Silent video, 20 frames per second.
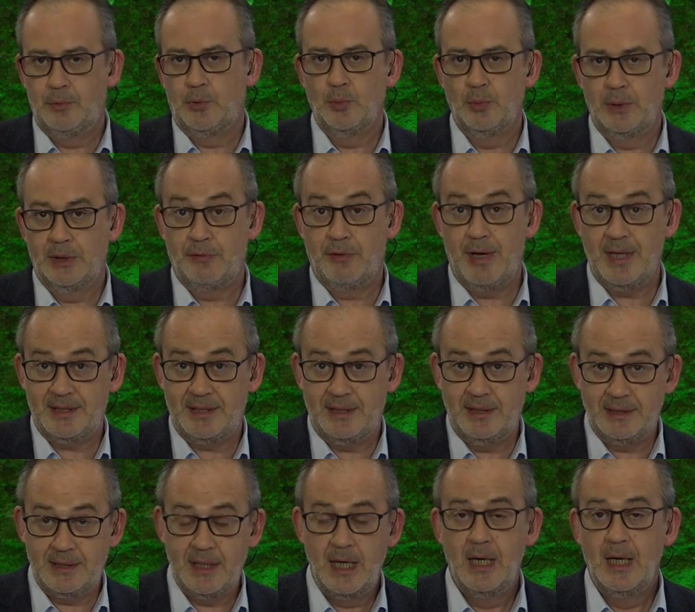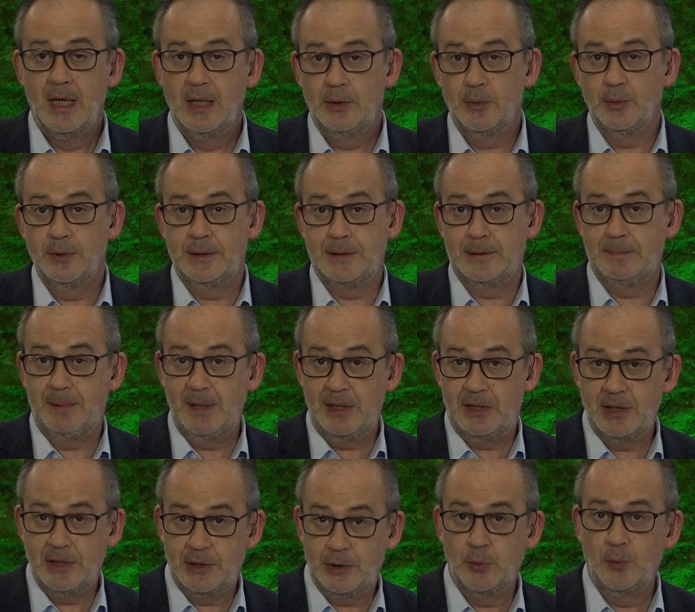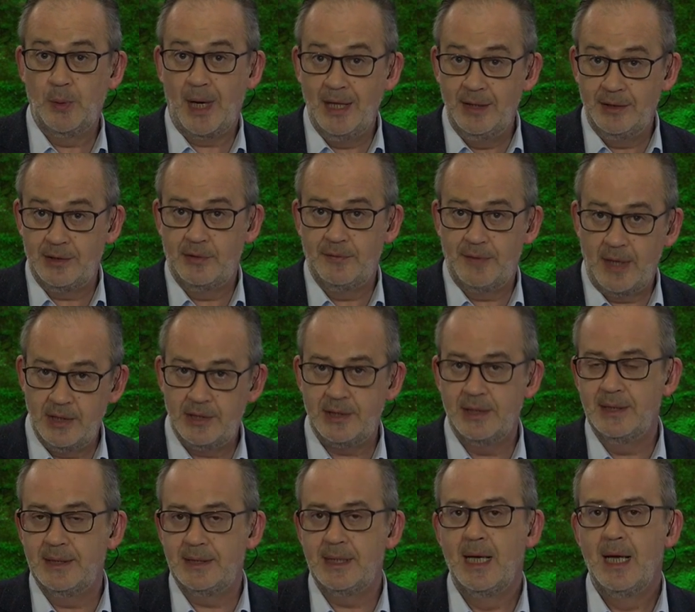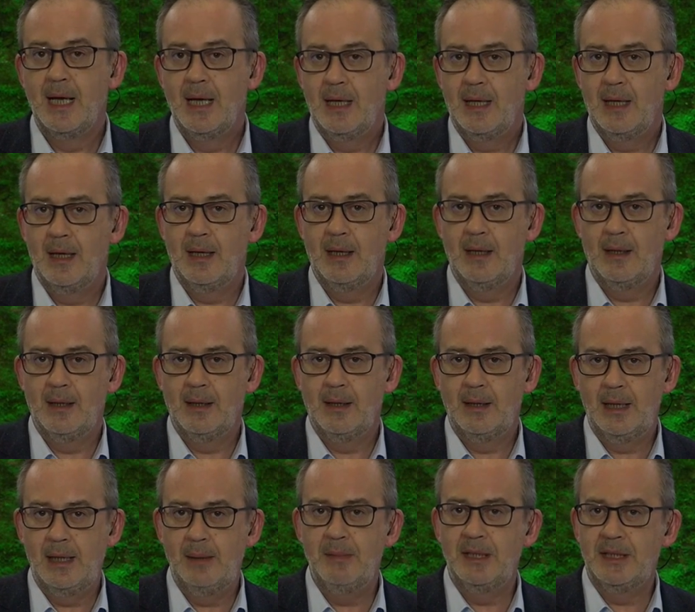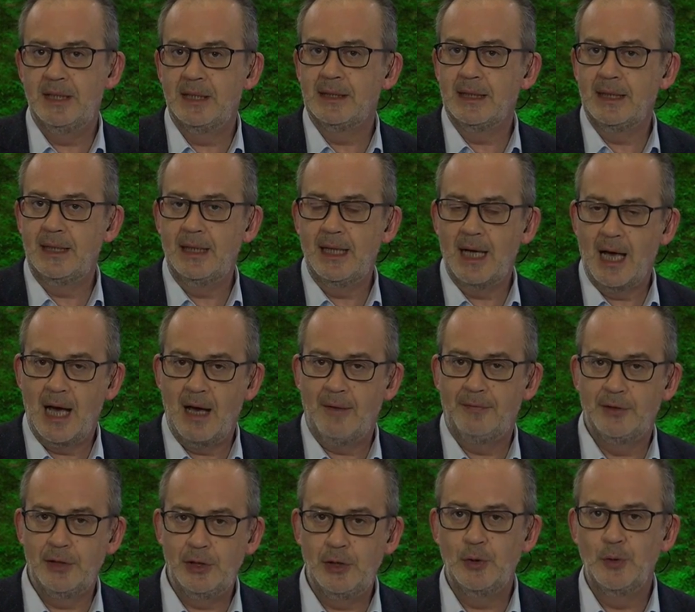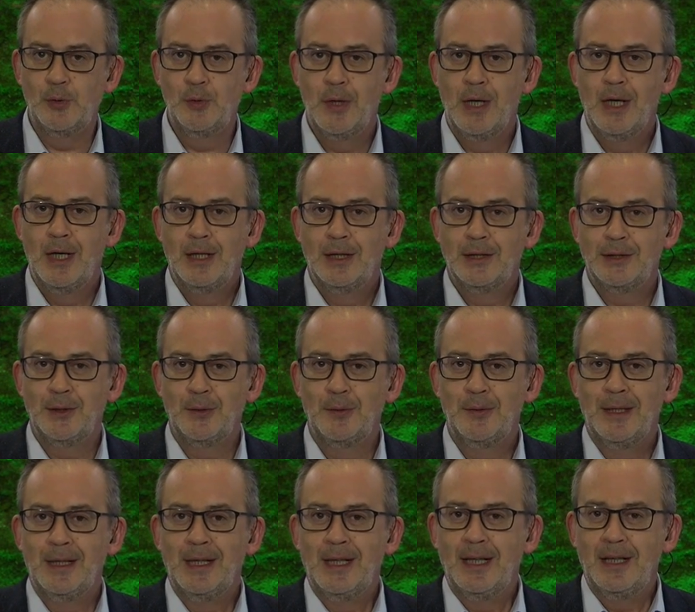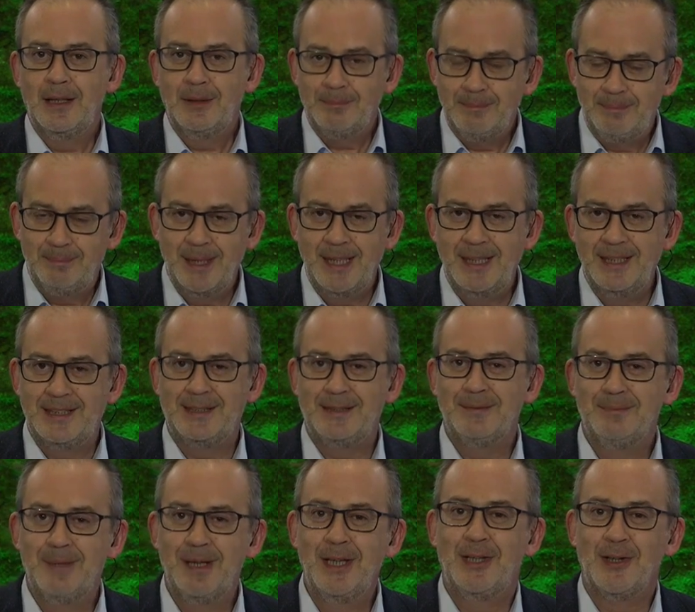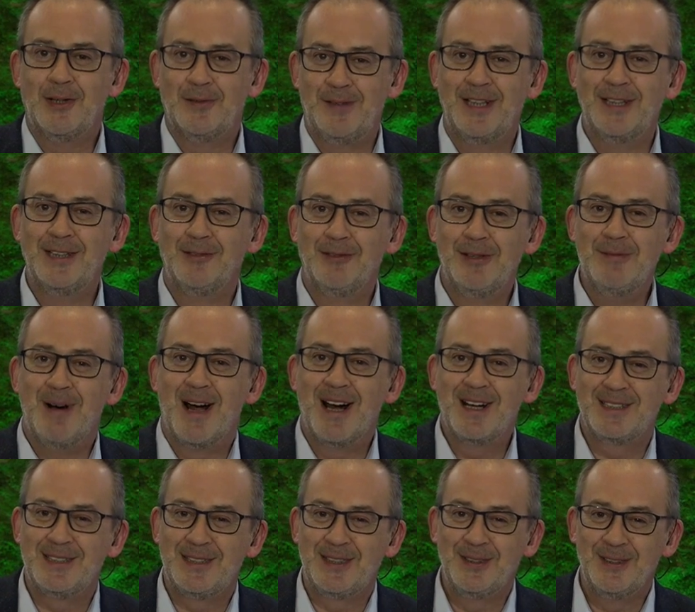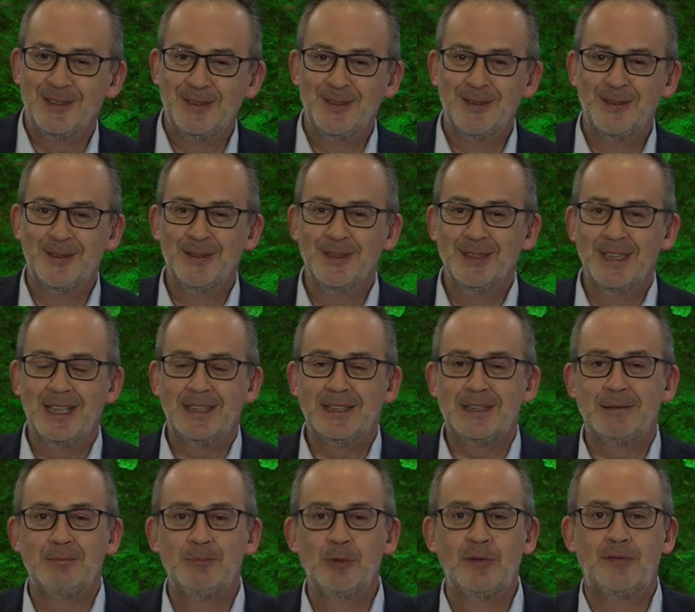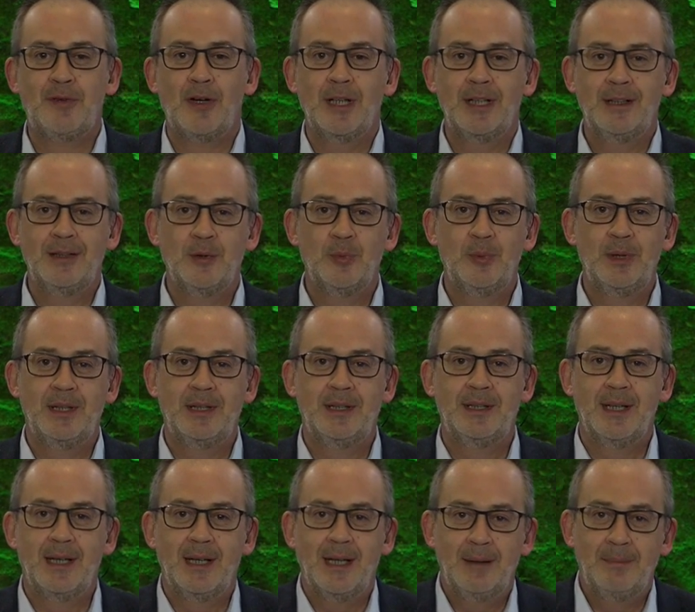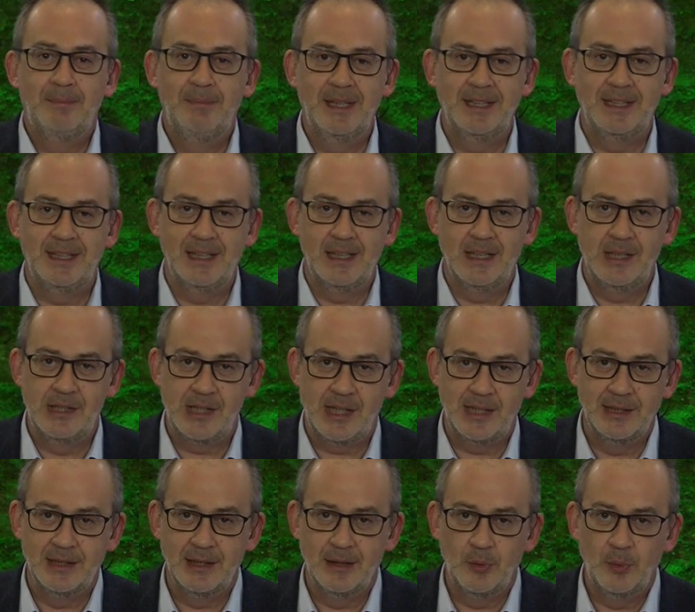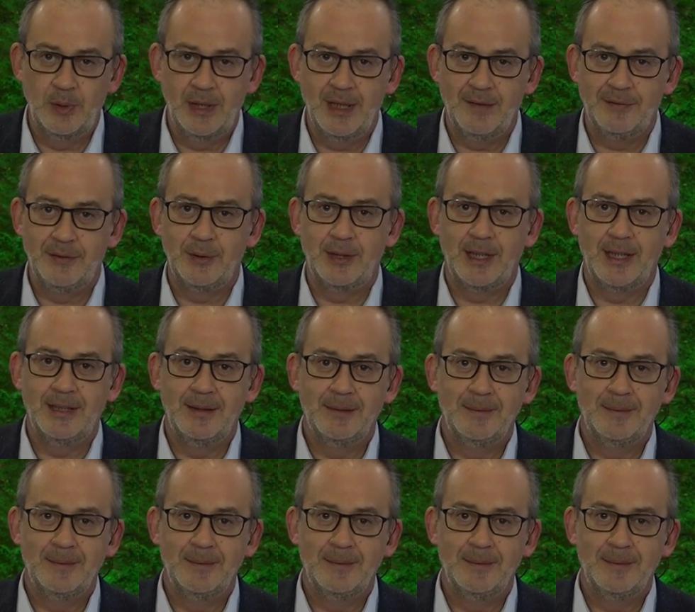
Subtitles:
addresses, two speeches, two interventions immediately after you. So please make your final remarks. Let's move on with the busy agenda we have today.